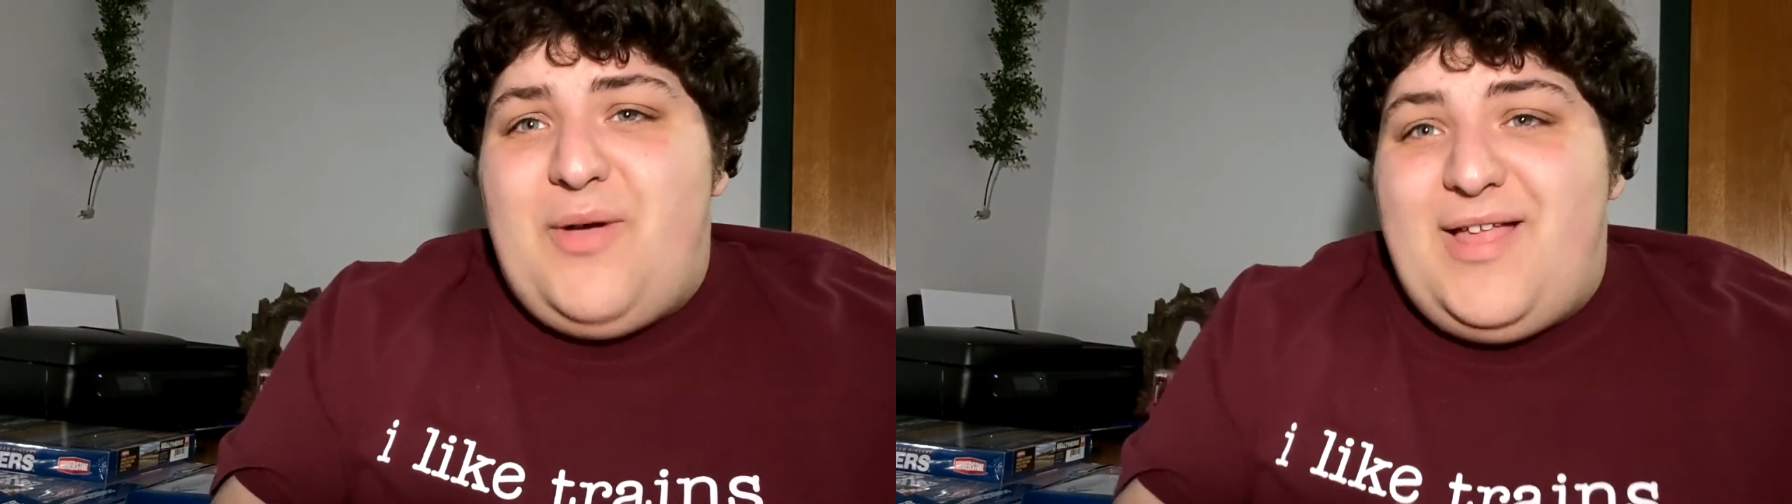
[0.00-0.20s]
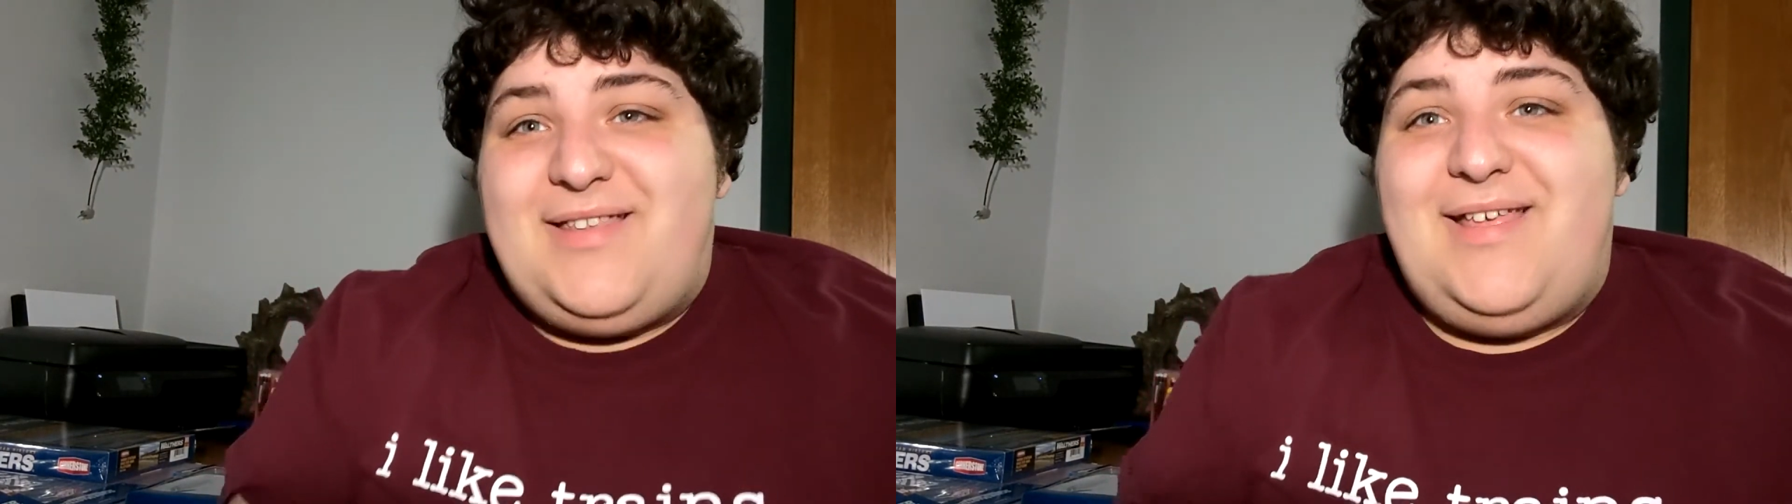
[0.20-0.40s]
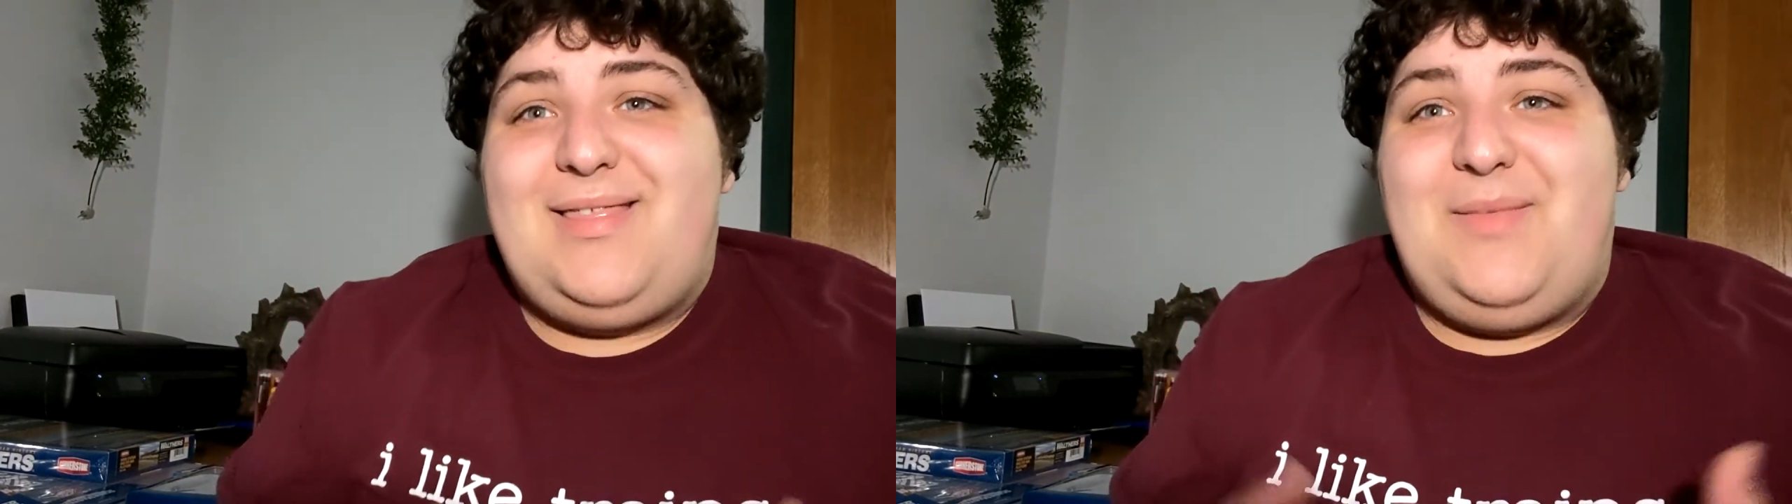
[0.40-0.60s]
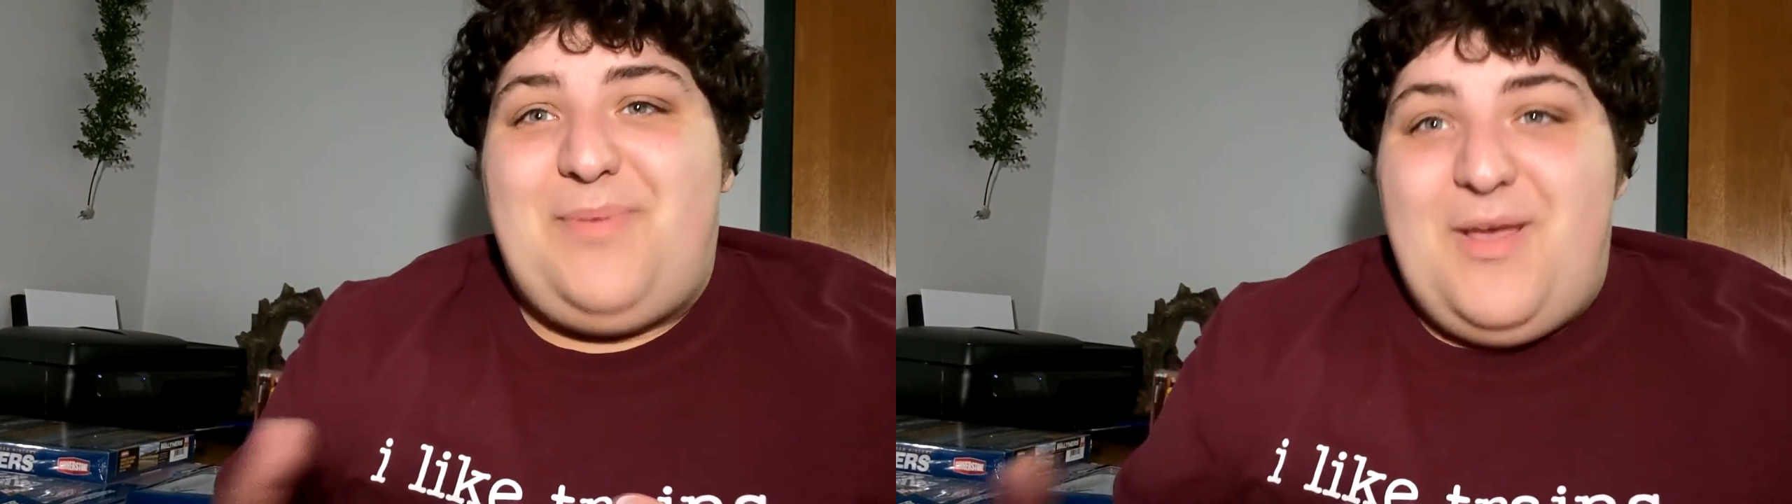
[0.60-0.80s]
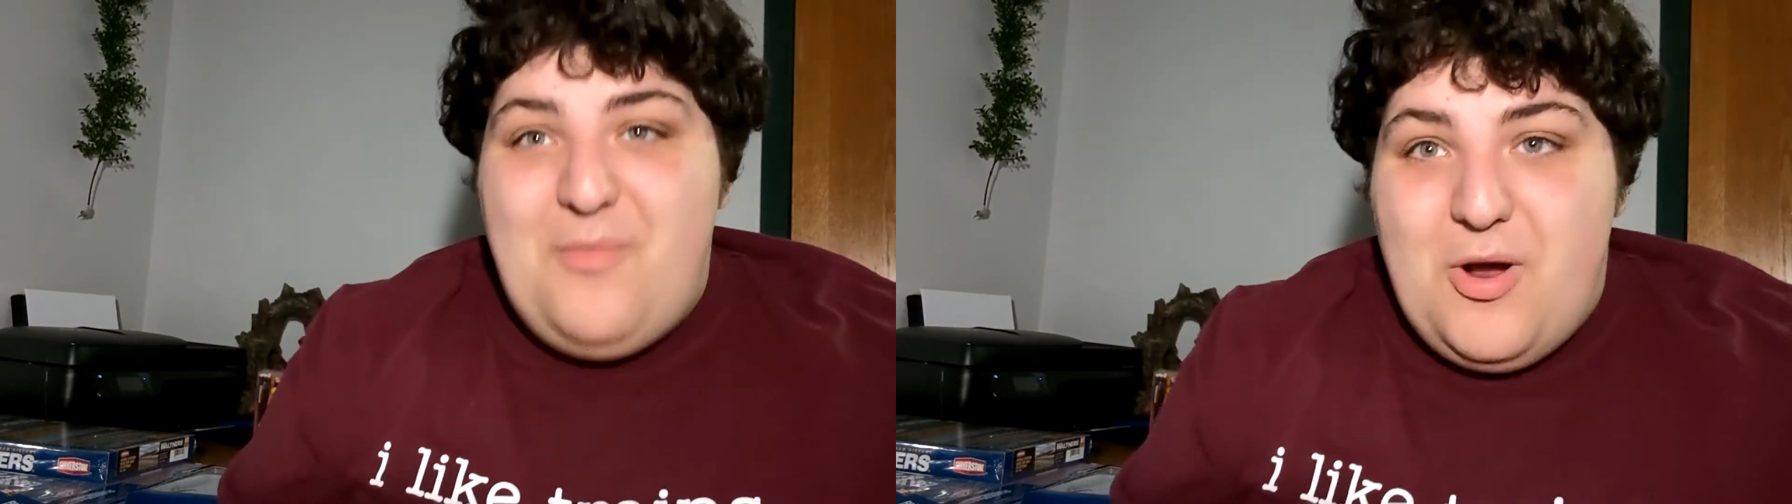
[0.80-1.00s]

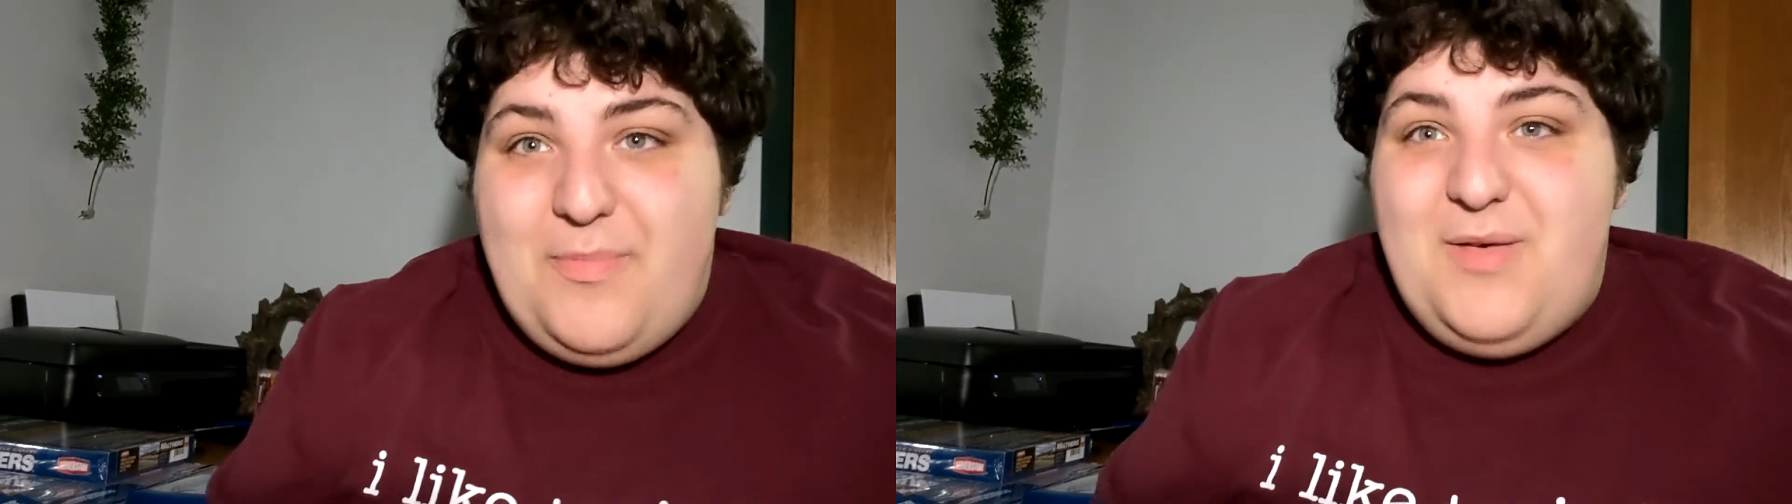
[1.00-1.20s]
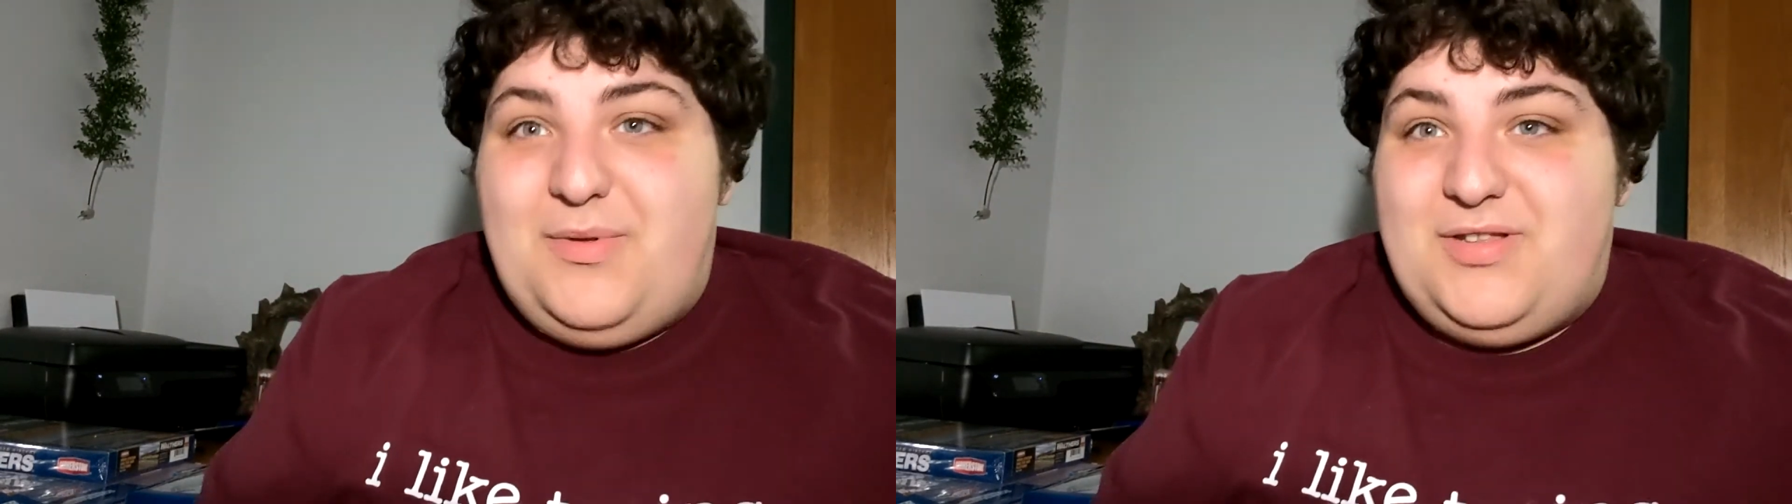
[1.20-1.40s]
anticipate more people